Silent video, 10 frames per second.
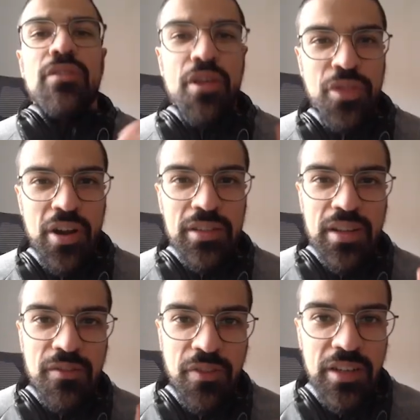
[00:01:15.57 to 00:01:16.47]
The third
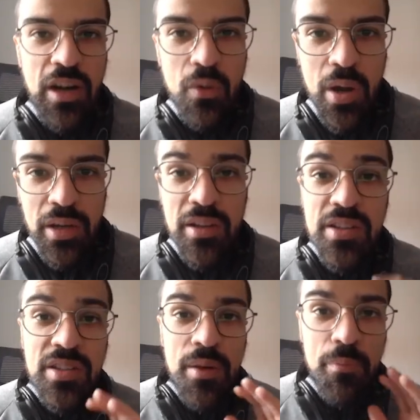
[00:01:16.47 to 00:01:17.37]
and final one
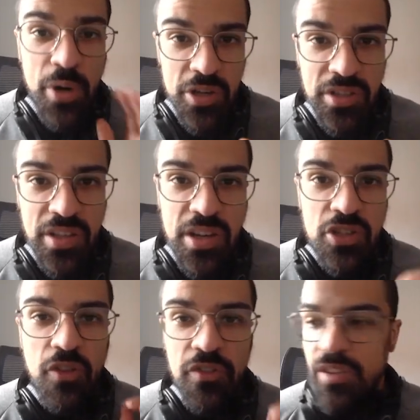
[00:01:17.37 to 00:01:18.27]
is the
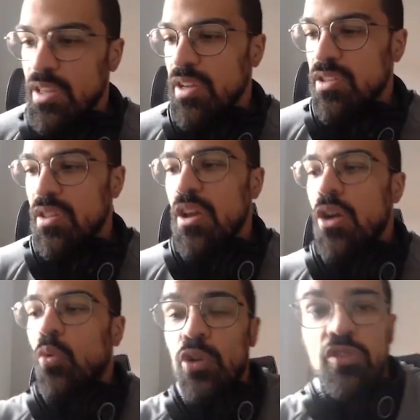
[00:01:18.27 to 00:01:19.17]
burstiness of the text, which